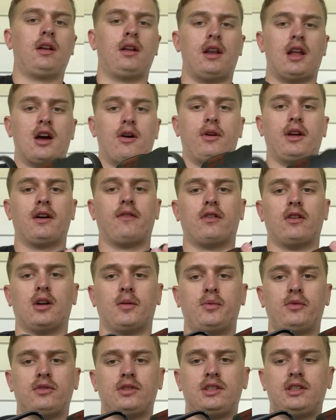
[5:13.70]
Now we have our
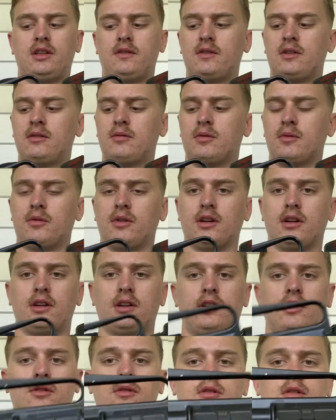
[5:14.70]
upper receiver. What we're gonna
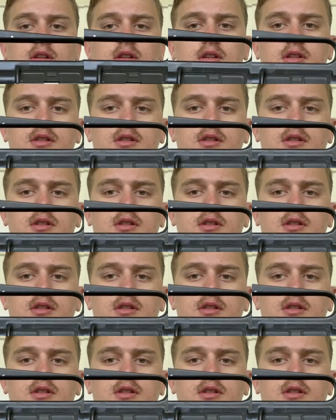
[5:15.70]
do,